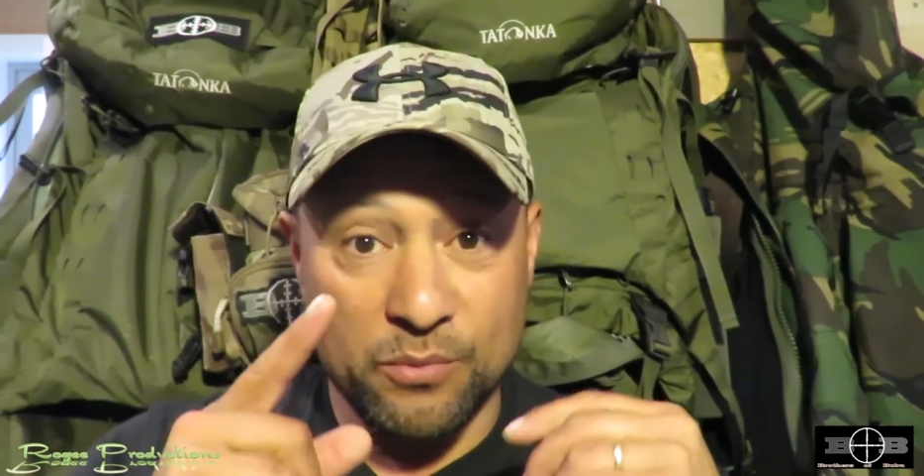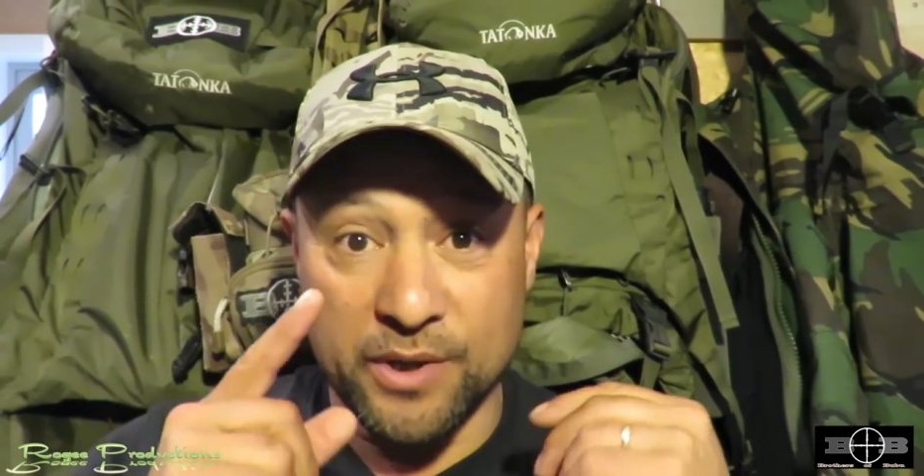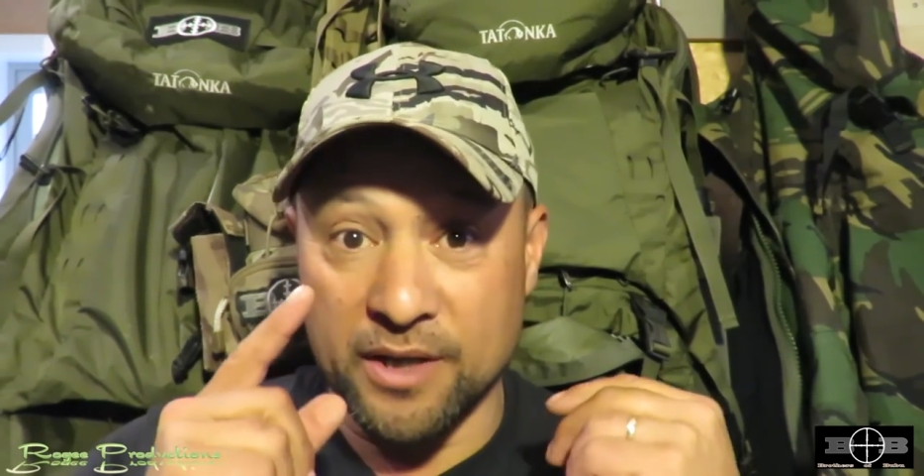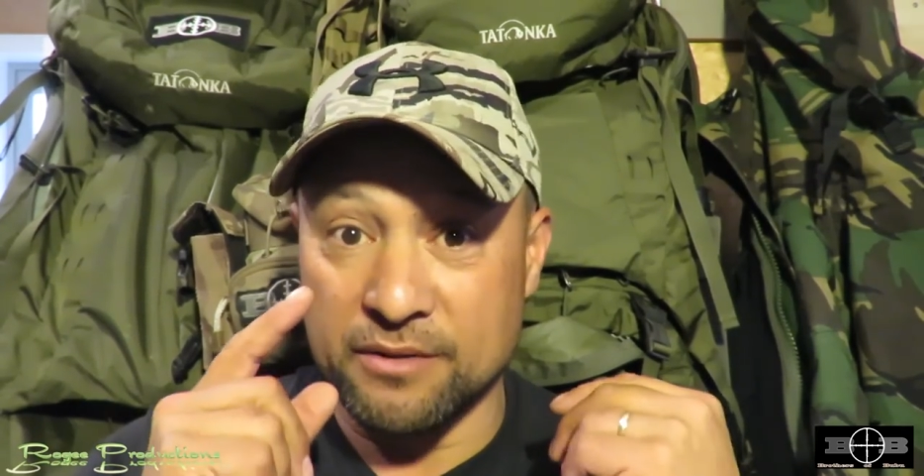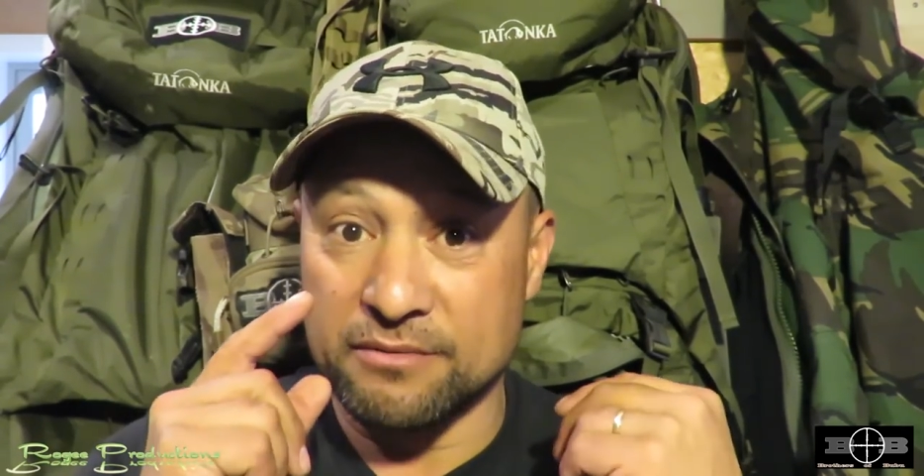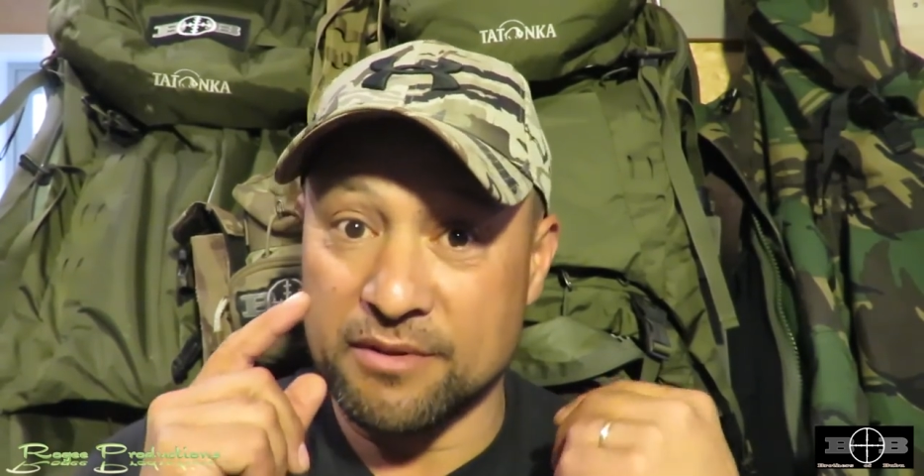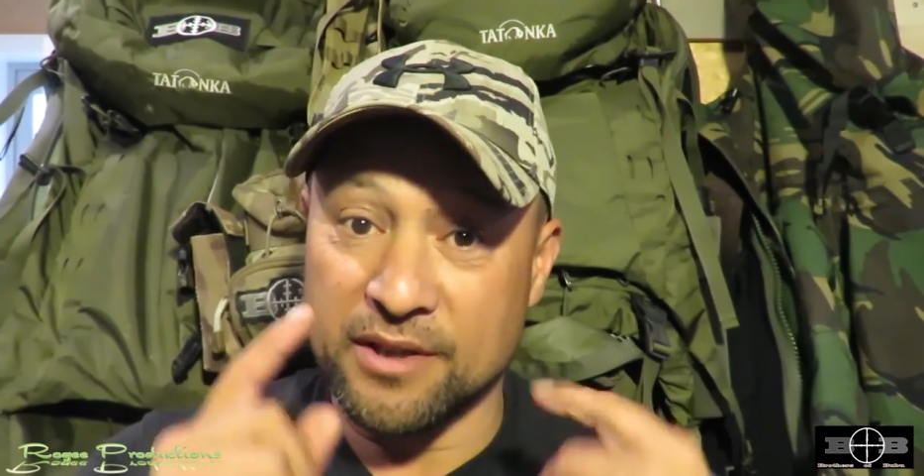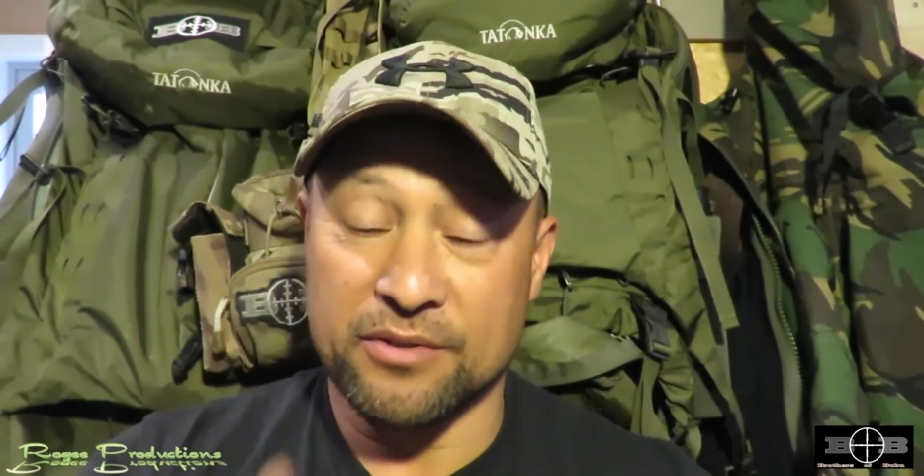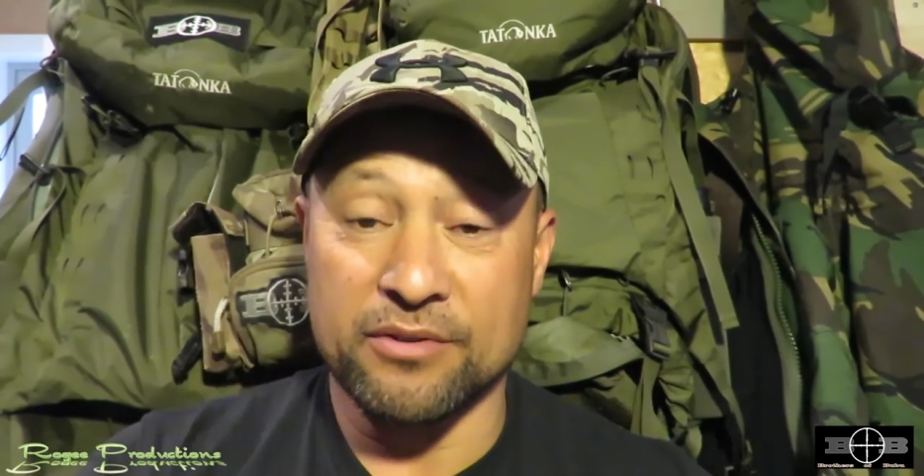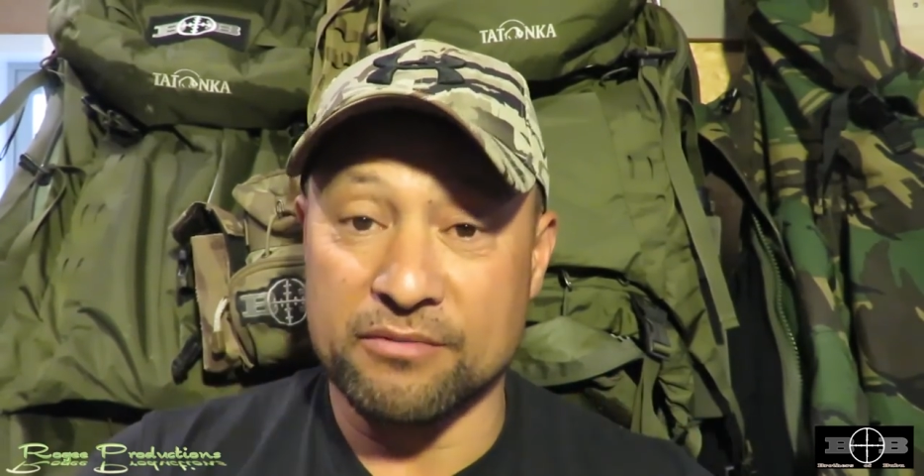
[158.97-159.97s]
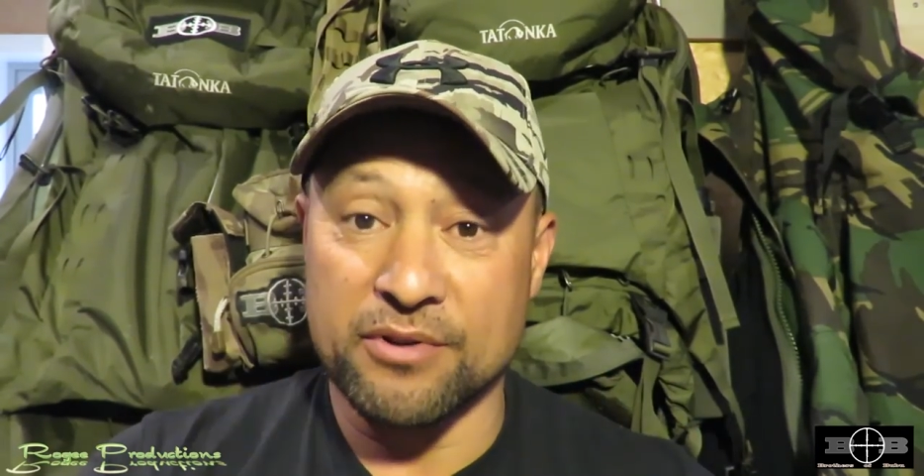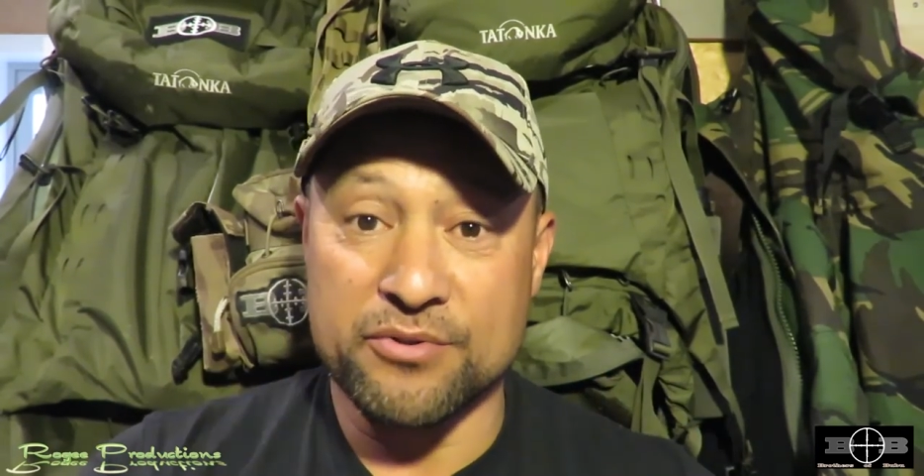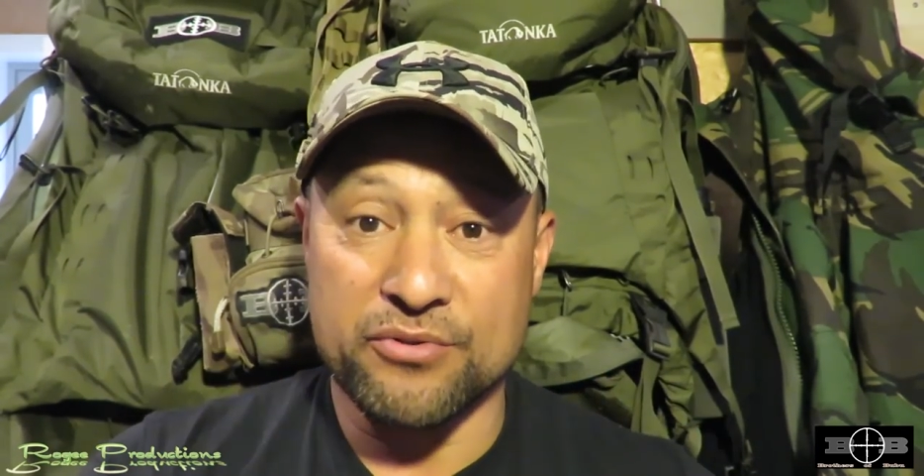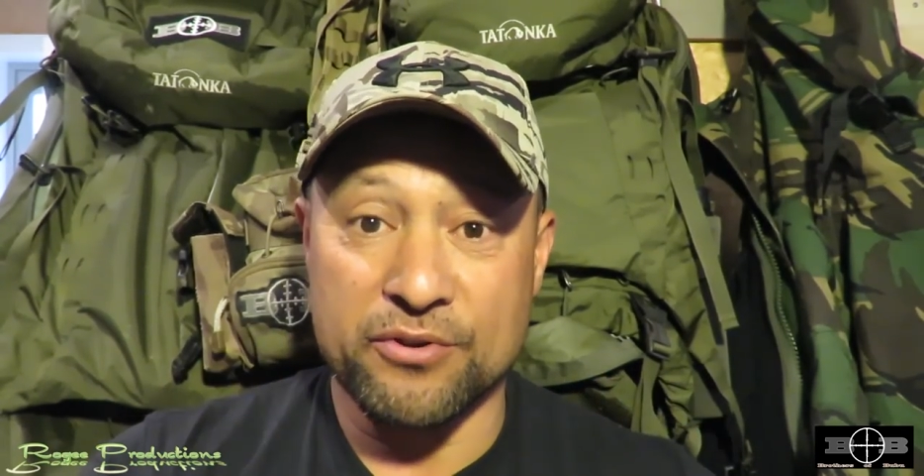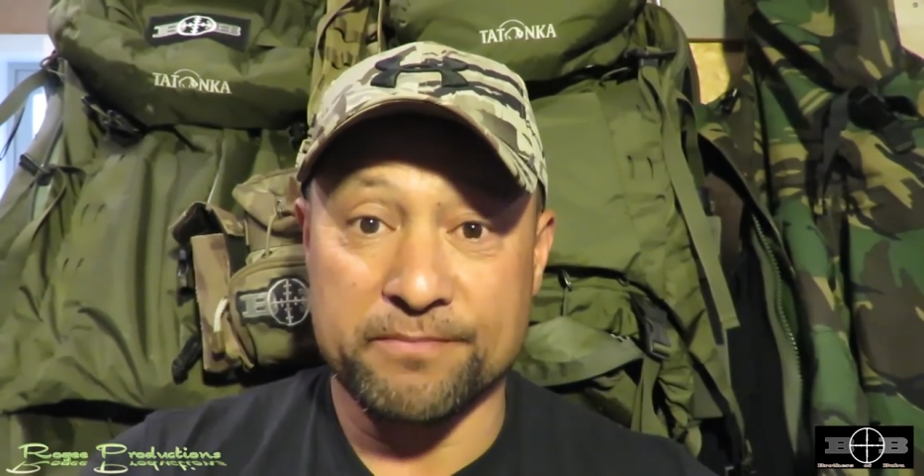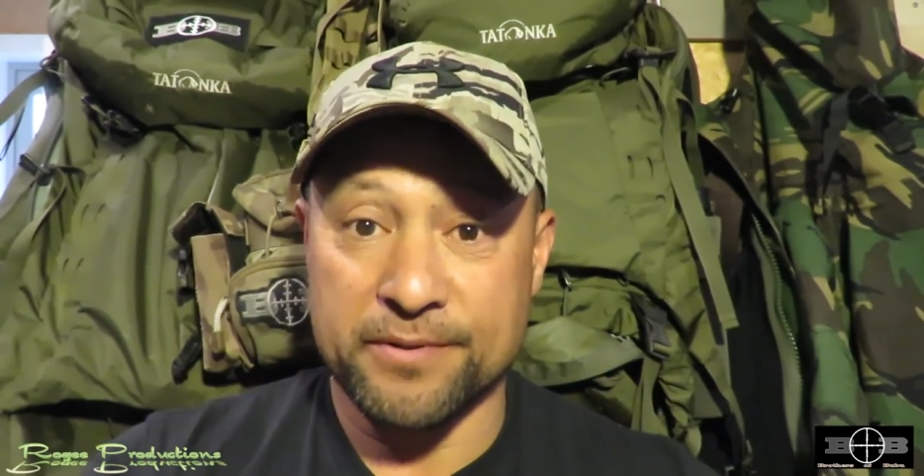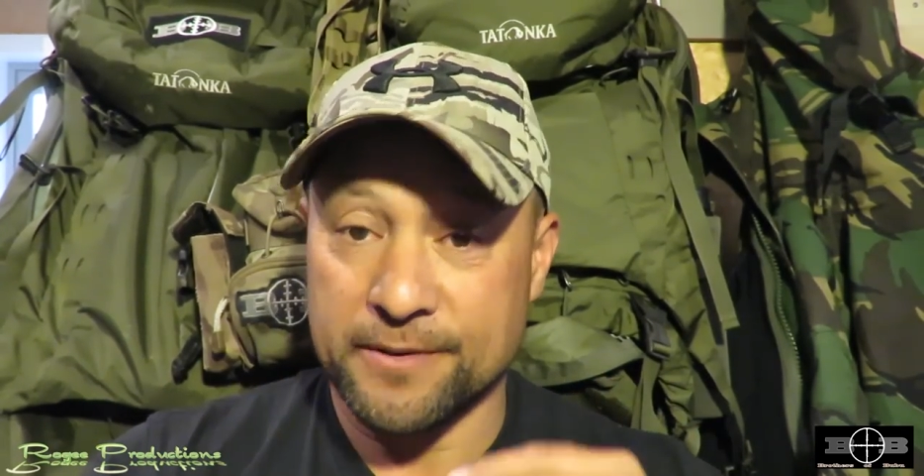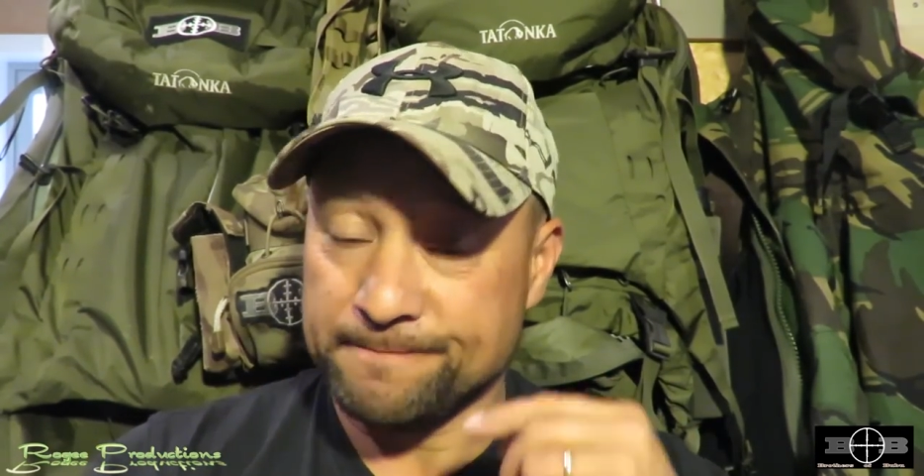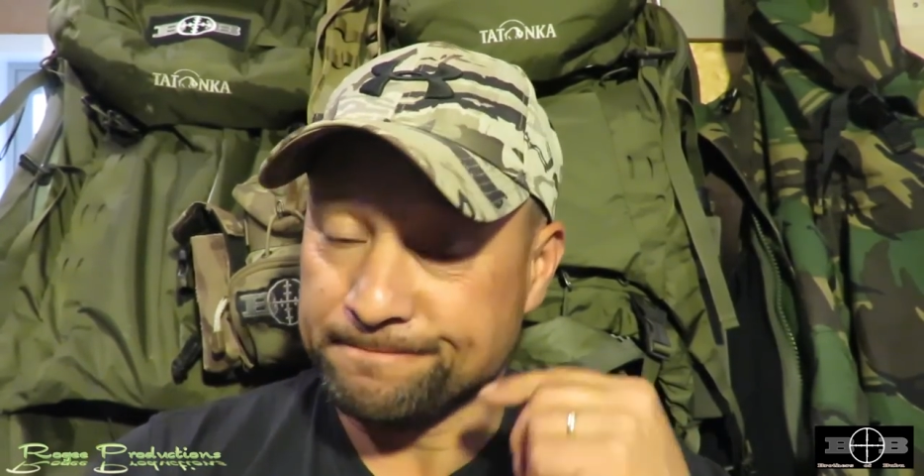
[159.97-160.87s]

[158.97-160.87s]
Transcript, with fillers: we're going to get on a road trip,